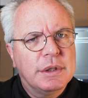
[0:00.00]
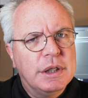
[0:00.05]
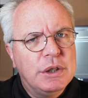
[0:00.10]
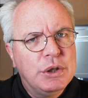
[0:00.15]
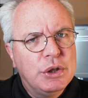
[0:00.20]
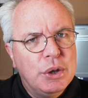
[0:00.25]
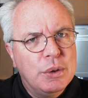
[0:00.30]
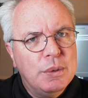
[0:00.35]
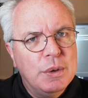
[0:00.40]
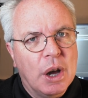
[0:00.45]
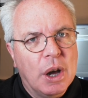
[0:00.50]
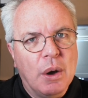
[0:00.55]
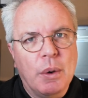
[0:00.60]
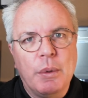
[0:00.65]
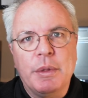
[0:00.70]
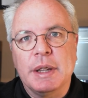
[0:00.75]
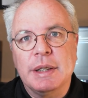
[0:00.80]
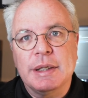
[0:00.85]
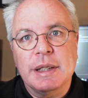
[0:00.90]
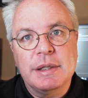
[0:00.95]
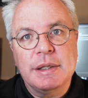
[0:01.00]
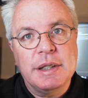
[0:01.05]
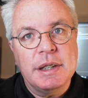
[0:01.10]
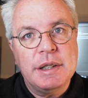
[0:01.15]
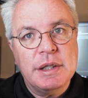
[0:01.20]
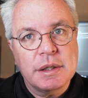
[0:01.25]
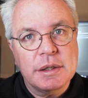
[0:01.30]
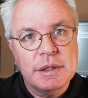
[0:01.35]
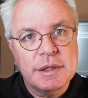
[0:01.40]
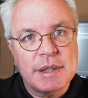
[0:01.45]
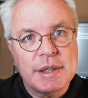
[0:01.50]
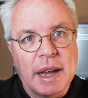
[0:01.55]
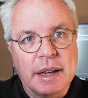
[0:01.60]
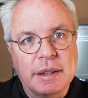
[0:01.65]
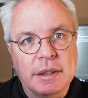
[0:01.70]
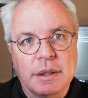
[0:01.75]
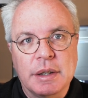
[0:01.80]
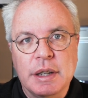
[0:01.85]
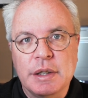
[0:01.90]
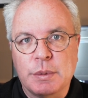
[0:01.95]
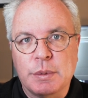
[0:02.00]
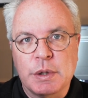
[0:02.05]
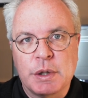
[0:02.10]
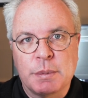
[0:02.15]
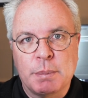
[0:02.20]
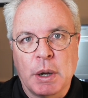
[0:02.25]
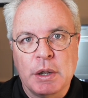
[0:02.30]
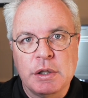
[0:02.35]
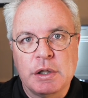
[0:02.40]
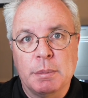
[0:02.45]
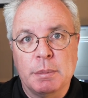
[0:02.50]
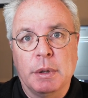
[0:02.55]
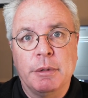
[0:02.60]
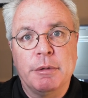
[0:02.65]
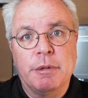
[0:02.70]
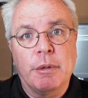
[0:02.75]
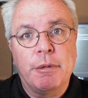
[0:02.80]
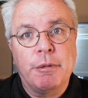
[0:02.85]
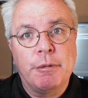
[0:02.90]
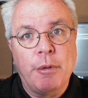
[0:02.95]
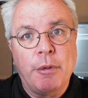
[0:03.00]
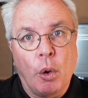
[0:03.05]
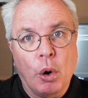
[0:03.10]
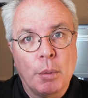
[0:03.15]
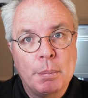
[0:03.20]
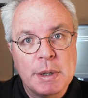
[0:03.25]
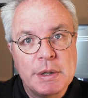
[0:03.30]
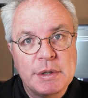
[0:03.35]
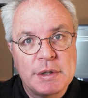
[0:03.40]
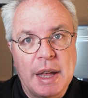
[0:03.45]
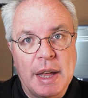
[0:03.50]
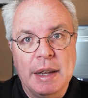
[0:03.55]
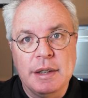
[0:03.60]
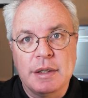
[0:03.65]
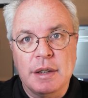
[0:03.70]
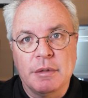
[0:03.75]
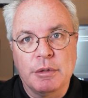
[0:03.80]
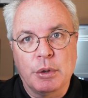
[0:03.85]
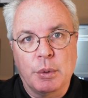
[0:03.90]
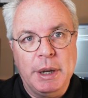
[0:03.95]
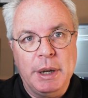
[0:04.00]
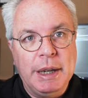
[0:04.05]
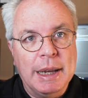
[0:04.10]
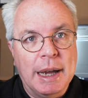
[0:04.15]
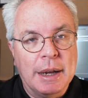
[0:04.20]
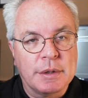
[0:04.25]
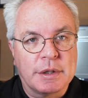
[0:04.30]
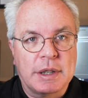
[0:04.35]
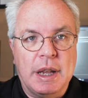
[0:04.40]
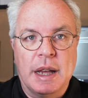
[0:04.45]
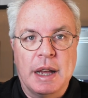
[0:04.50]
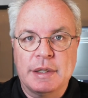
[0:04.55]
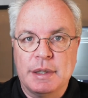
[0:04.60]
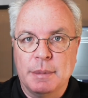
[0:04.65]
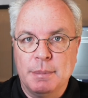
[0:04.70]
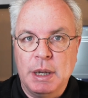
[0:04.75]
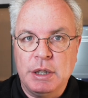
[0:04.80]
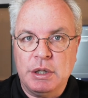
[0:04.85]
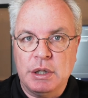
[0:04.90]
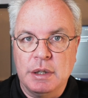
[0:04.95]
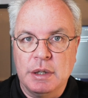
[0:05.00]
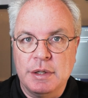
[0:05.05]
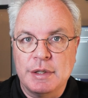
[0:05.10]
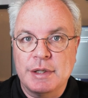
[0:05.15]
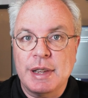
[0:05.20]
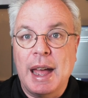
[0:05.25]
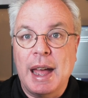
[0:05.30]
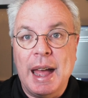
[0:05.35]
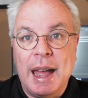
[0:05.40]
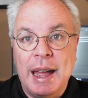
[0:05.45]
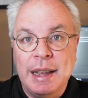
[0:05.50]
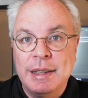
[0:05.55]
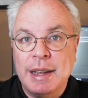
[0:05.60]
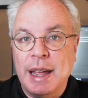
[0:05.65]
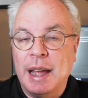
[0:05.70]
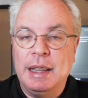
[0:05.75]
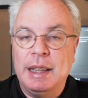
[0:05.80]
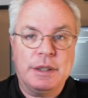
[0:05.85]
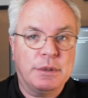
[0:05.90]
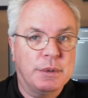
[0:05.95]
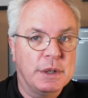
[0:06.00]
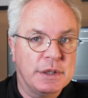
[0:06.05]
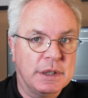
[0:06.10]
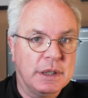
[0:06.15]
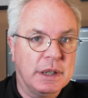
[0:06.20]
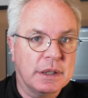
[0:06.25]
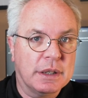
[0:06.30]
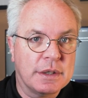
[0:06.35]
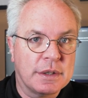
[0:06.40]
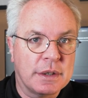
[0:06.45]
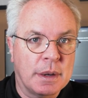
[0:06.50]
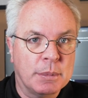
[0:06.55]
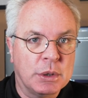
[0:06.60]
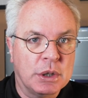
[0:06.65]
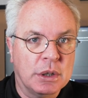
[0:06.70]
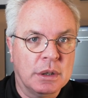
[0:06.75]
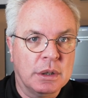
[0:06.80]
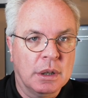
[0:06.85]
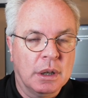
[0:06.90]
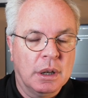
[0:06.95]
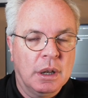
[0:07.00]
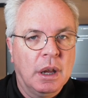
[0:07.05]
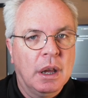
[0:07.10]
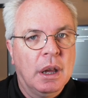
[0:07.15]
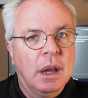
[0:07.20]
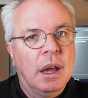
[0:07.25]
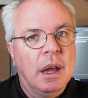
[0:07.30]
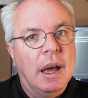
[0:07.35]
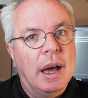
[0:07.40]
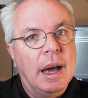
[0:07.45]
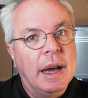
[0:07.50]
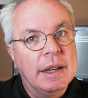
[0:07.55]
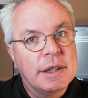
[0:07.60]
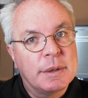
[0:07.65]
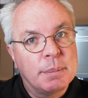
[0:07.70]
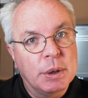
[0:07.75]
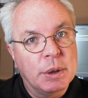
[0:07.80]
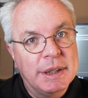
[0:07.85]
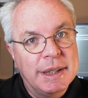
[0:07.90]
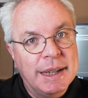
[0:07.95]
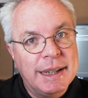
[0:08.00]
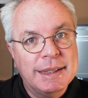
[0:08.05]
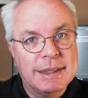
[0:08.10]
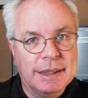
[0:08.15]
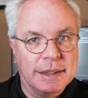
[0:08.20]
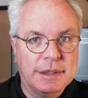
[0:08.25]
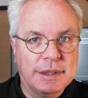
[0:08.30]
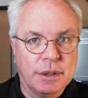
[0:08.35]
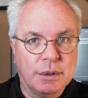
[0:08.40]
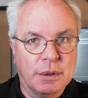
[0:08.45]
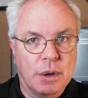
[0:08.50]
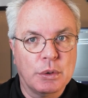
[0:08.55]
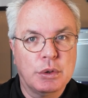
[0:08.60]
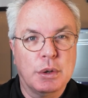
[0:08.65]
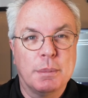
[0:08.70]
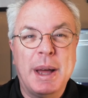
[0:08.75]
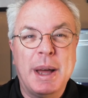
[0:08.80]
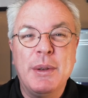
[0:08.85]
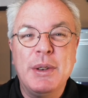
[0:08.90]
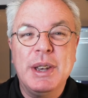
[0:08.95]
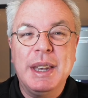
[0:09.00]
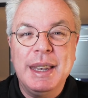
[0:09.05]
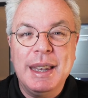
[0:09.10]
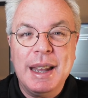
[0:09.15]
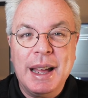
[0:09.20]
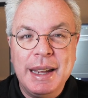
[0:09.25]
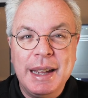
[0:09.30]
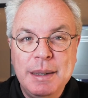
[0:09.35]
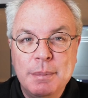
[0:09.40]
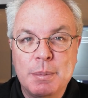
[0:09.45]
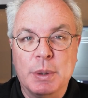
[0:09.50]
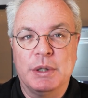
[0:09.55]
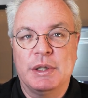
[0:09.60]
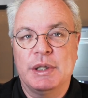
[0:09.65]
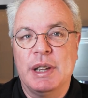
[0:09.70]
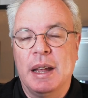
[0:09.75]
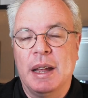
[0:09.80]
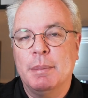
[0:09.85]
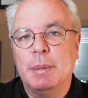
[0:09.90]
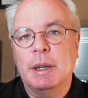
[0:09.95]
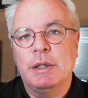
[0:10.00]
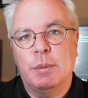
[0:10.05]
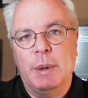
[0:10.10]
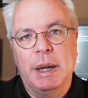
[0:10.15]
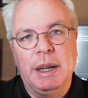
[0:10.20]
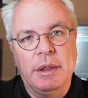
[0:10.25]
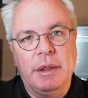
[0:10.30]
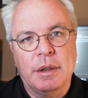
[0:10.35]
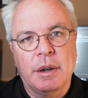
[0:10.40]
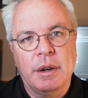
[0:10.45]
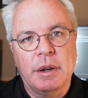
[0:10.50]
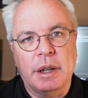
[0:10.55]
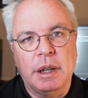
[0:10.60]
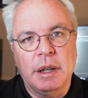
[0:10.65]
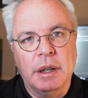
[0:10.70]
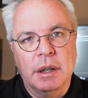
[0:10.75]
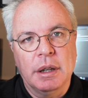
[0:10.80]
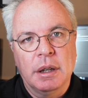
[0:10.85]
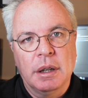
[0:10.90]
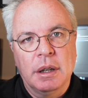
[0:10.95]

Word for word: did you know that the digital sector is responsible for four percent of greenhouse gas emissions and electricity consumption? And it's predicted to grow to about nine percent by twenty thirty.